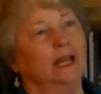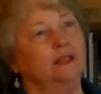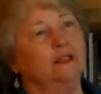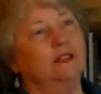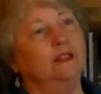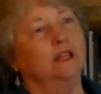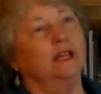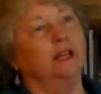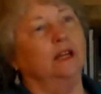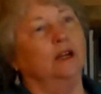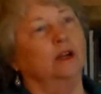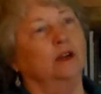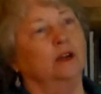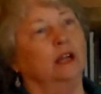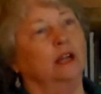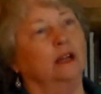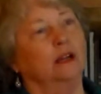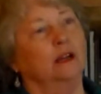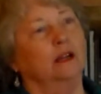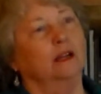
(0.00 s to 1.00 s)
And
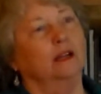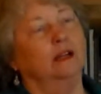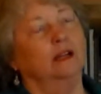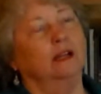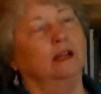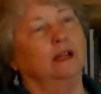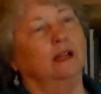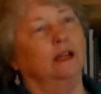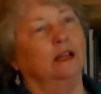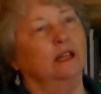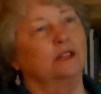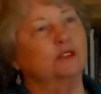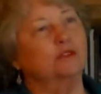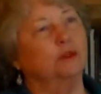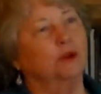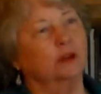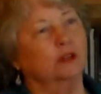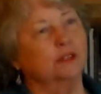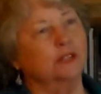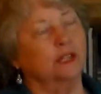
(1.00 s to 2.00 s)
there, as
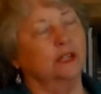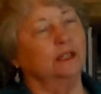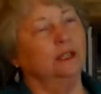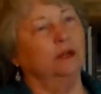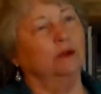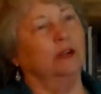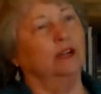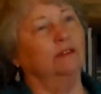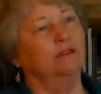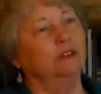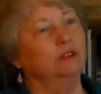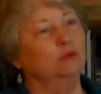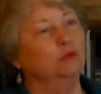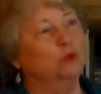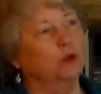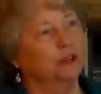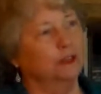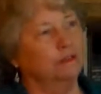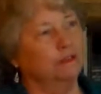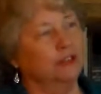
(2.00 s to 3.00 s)
far as I know, every
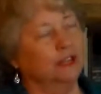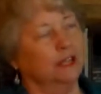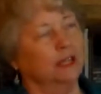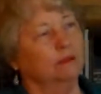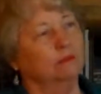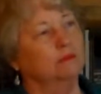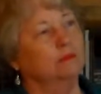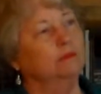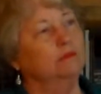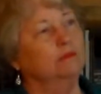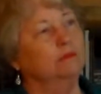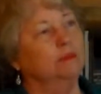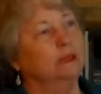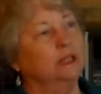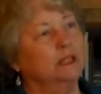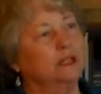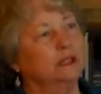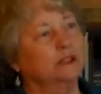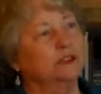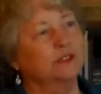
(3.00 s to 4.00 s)
one of them
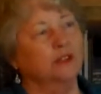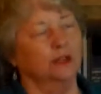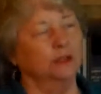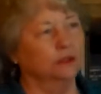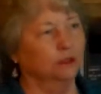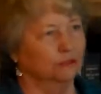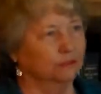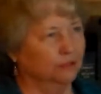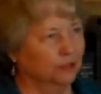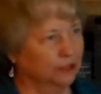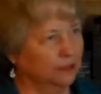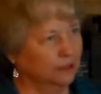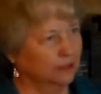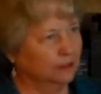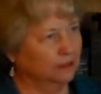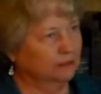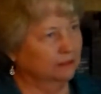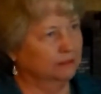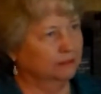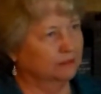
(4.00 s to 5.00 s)
is
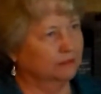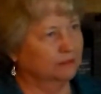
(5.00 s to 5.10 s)
underfunded.